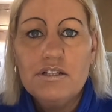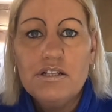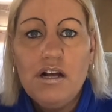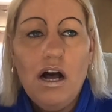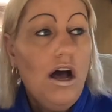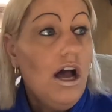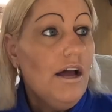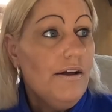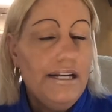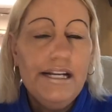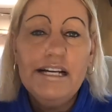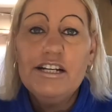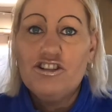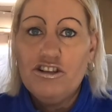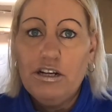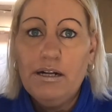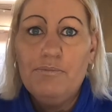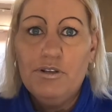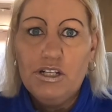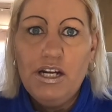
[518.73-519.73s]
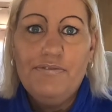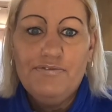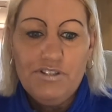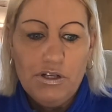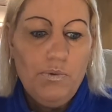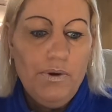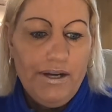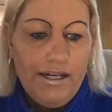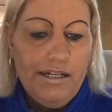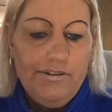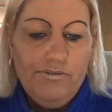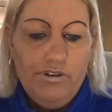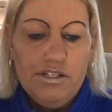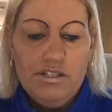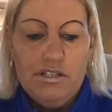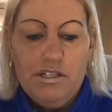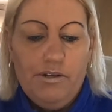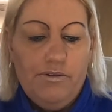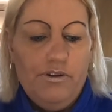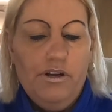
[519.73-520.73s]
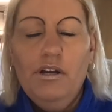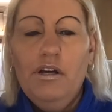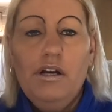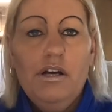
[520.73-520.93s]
So I literally would have to quickly run to